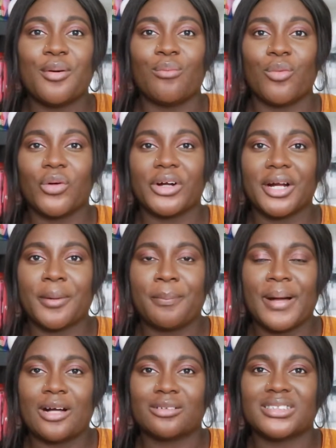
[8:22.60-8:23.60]
more
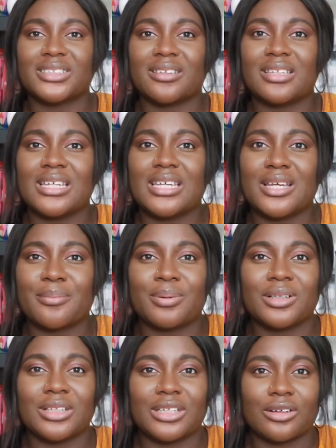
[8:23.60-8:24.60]
about the
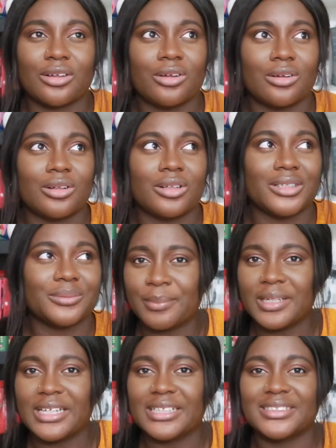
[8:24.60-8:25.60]
political
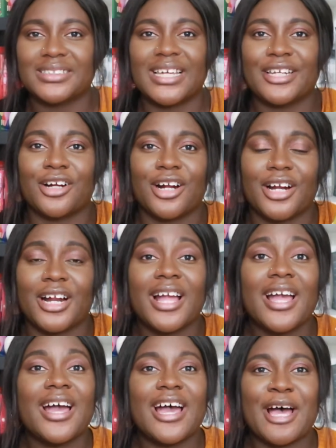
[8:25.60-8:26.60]
spinnings that are
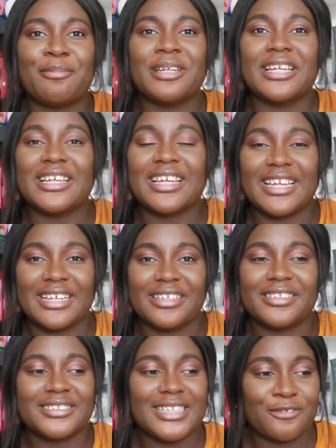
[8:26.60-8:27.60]
happening in
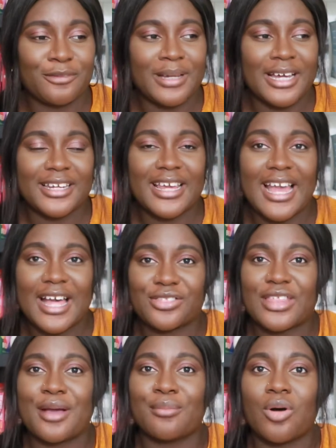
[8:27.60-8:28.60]
Devabad at
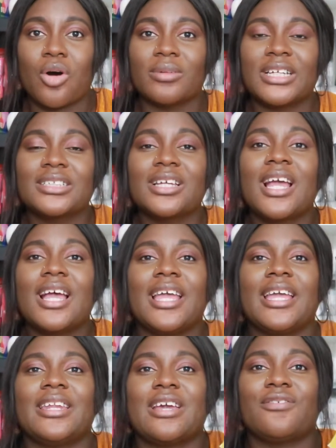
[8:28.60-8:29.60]
that moment.
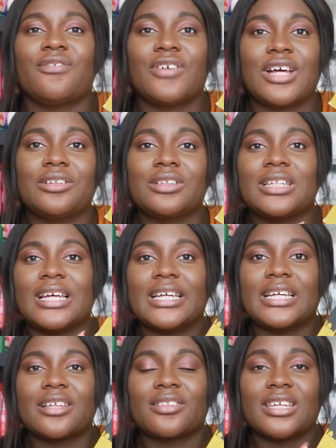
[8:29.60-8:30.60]
And I felt
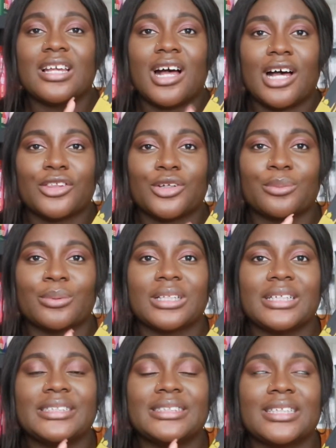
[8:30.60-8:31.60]
like the author
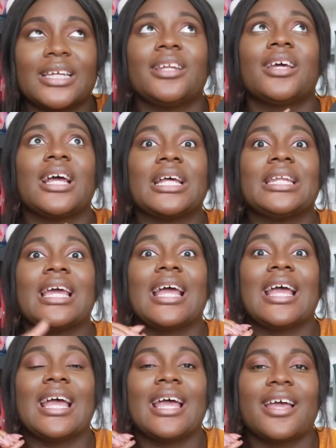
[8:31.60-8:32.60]
really did an
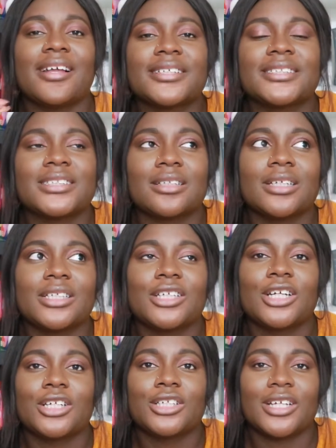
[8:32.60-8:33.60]

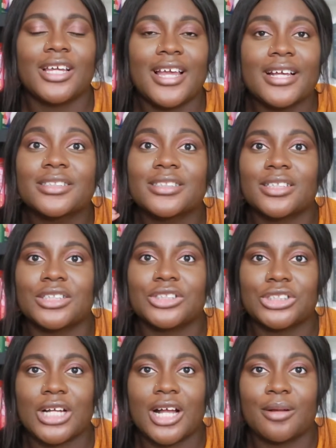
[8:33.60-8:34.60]
excellent
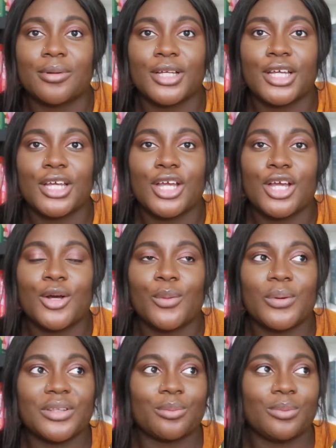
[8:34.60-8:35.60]
job
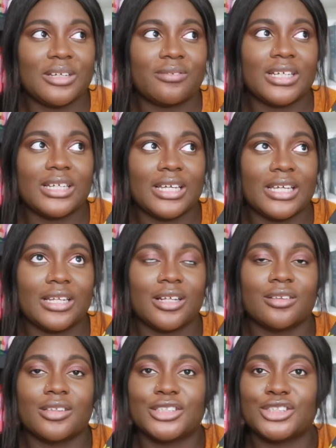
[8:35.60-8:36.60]
with weaving in
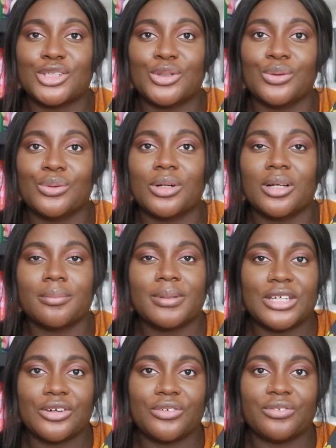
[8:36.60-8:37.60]
the two
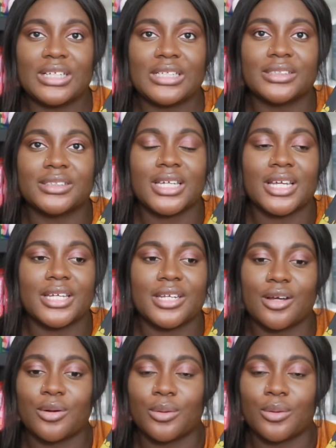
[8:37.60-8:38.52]
POVs and